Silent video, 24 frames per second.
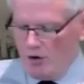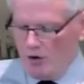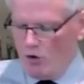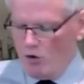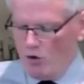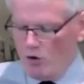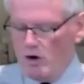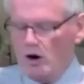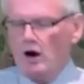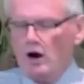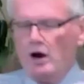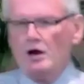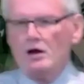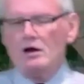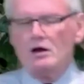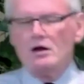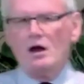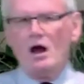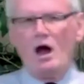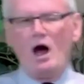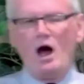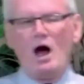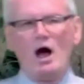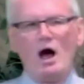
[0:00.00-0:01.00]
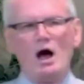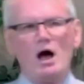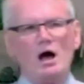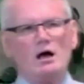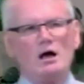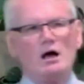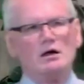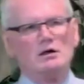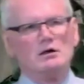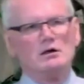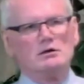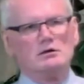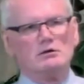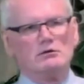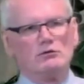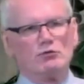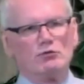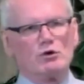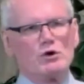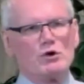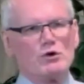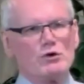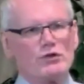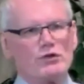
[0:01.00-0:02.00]
Or
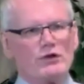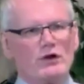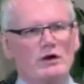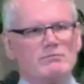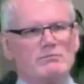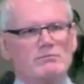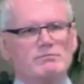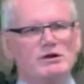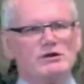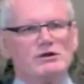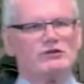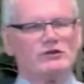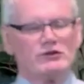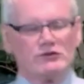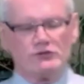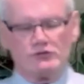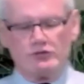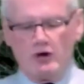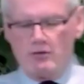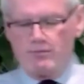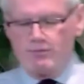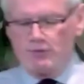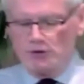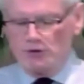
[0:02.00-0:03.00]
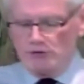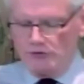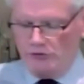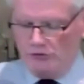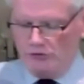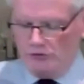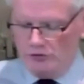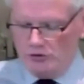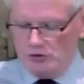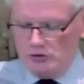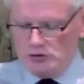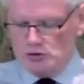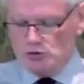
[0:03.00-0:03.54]
Ruth misinterprets